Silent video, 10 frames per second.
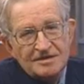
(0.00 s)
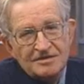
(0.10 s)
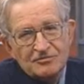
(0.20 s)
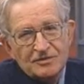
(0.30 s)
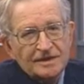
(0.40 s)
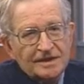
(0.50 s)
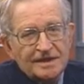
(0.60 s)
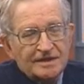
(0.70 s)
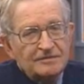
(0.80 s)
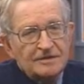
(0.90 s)
not
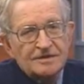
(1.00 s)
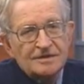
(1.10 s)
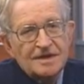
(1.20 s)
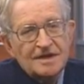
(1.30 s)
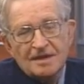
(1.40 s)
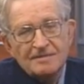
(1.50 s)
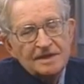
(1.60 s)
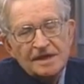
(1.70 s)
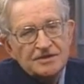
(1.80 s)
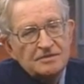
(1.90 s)
really. It was, I
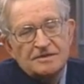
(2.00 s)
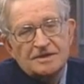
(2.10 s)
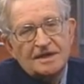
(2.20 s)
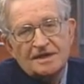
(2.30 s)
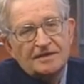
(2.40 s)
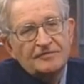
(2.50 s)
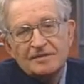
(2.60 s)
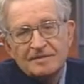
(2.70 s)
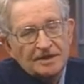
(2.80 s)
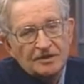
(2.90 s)
mean, the election was kind of like
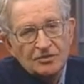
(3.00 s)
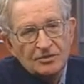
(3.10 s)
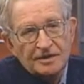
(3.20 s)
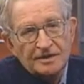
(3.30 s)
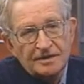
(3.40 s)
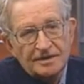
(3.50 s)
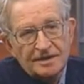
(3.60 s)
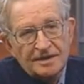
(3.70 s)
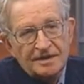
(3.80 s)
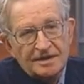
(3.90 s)
flipping a coin.